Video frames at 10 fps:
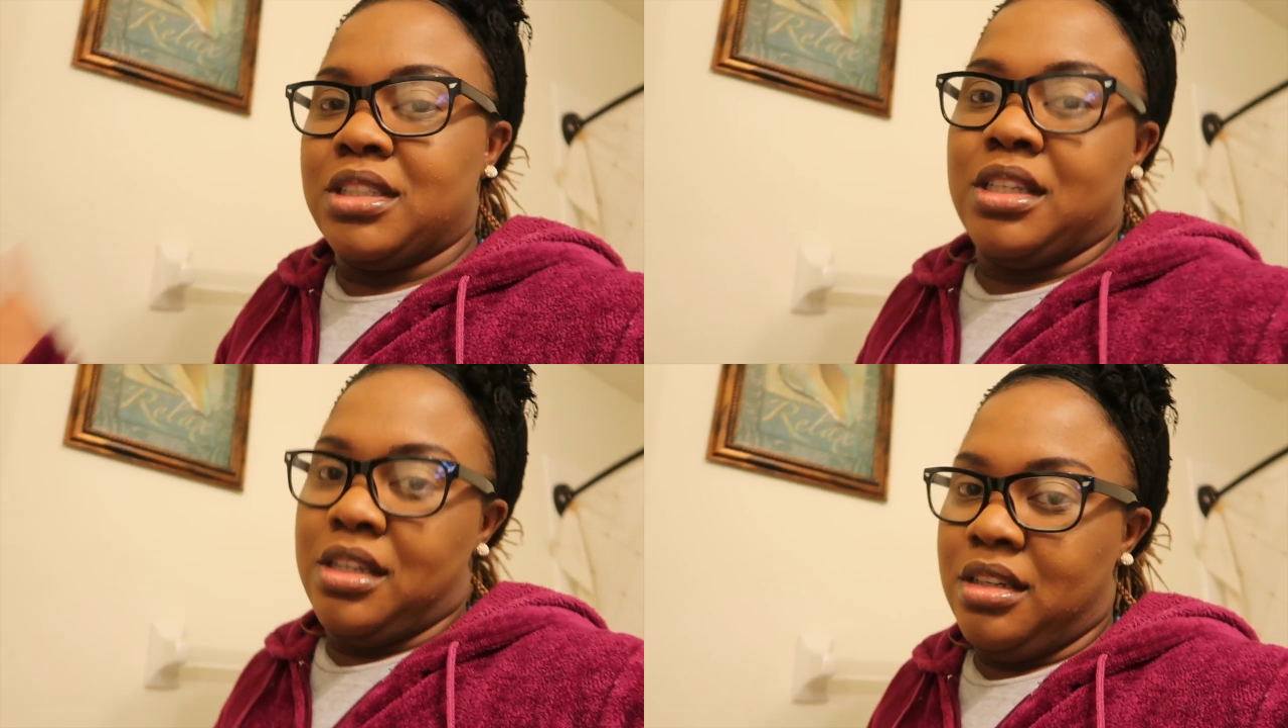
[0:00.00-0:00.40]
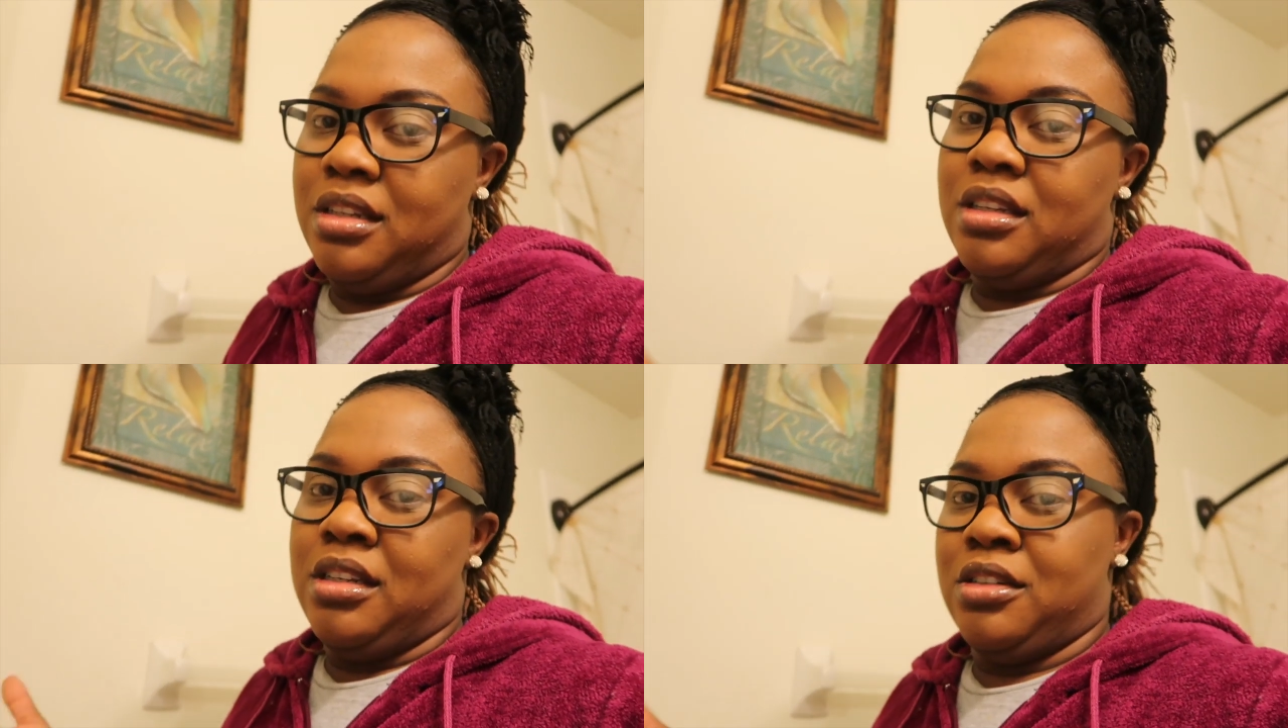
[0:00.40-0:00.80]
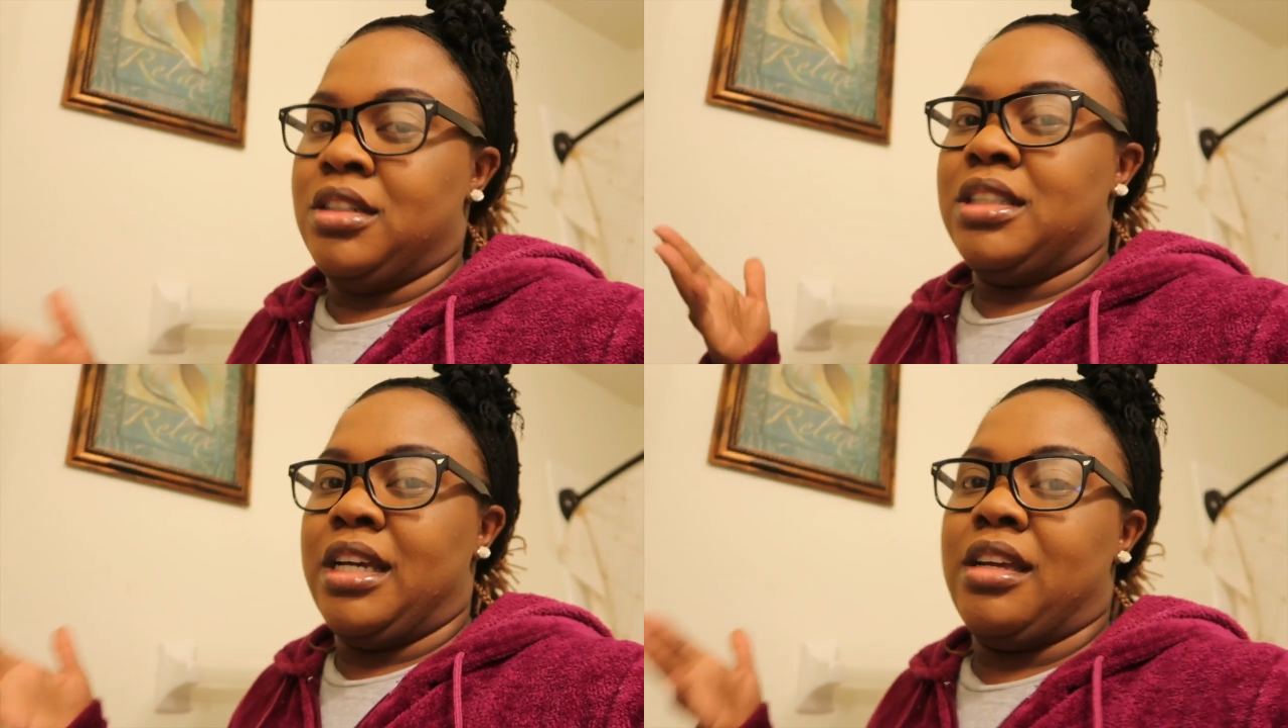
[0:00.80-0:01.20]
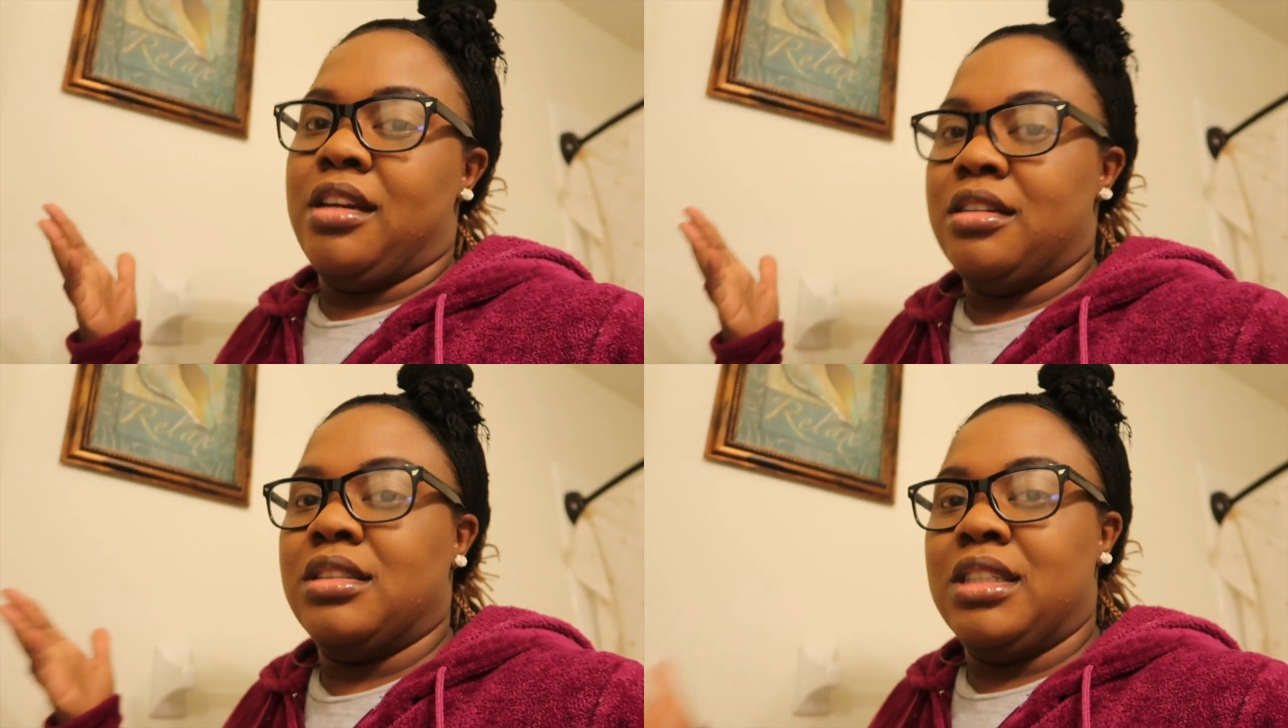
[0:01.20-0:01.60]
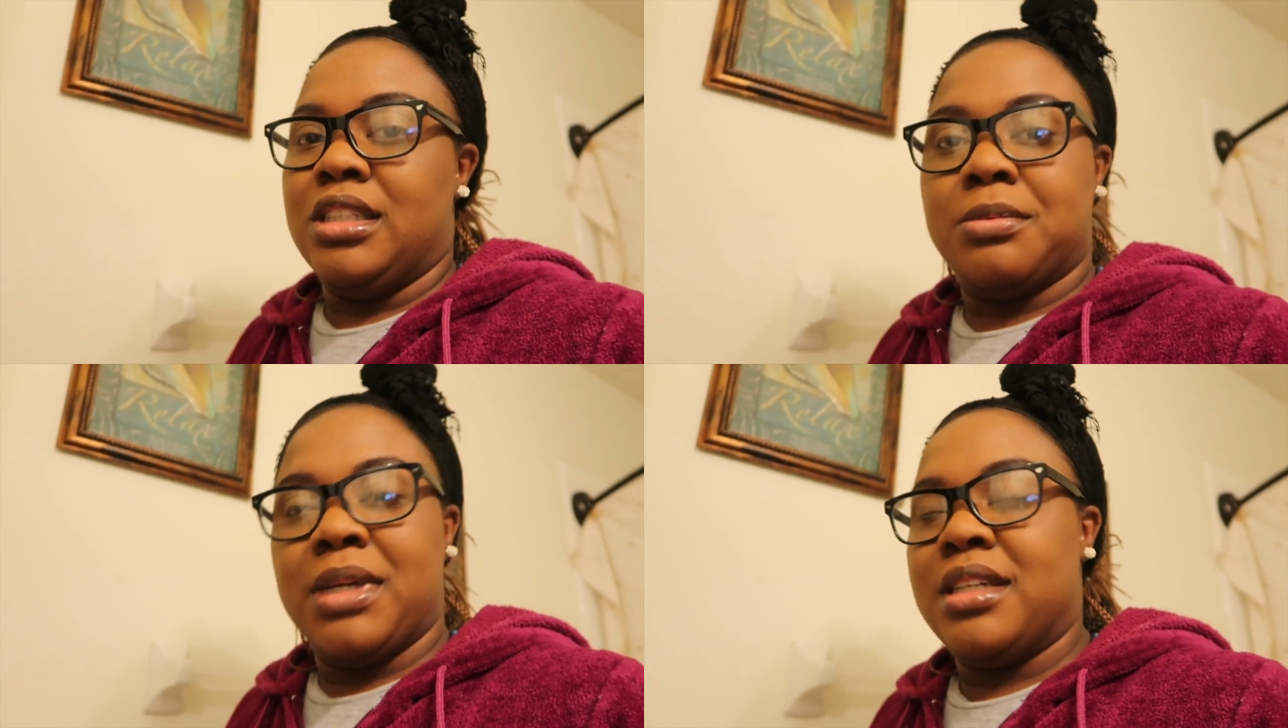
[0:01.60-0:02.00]
sitting or taking up
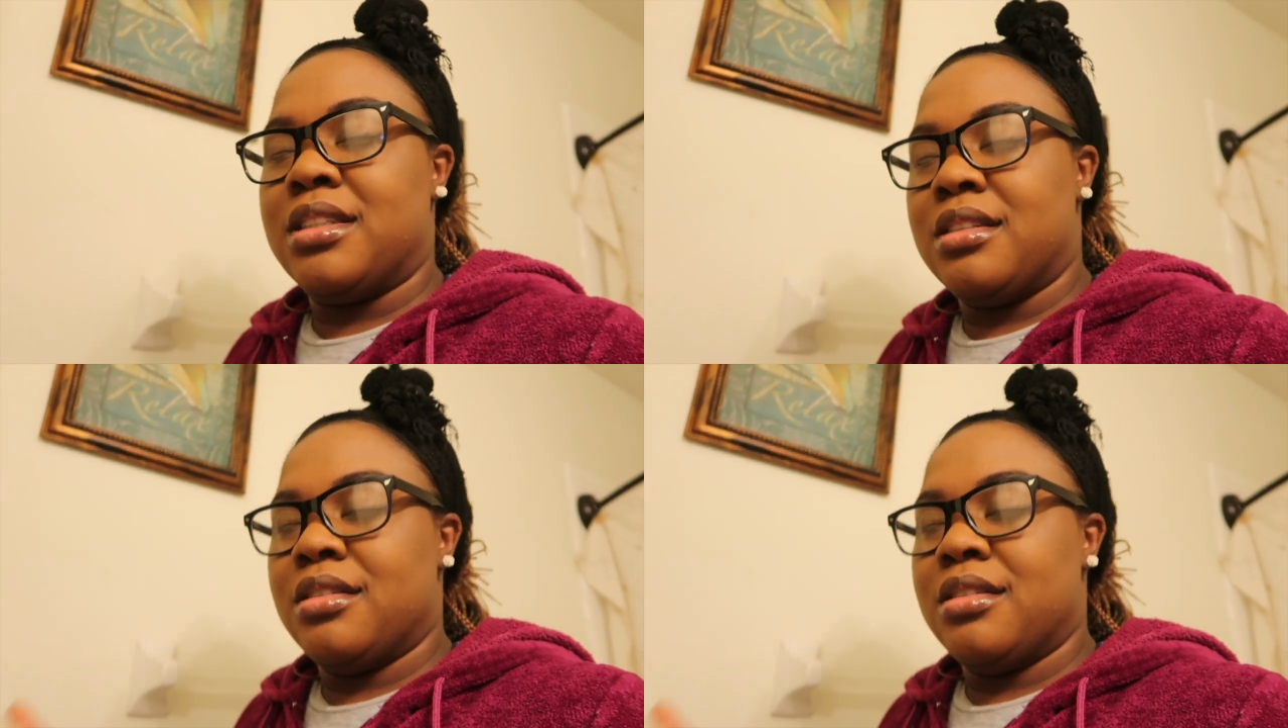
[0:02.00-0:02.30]
seat space.